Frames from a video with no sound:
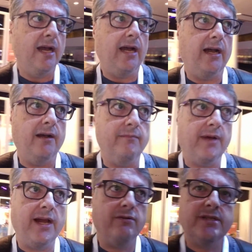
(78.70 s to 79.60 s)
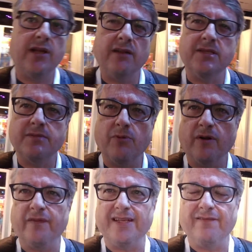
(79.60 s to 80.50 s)
um, I always thought it was
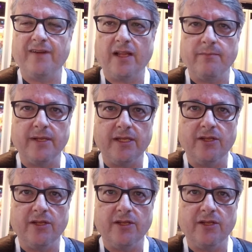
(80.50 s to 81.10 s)
more of a development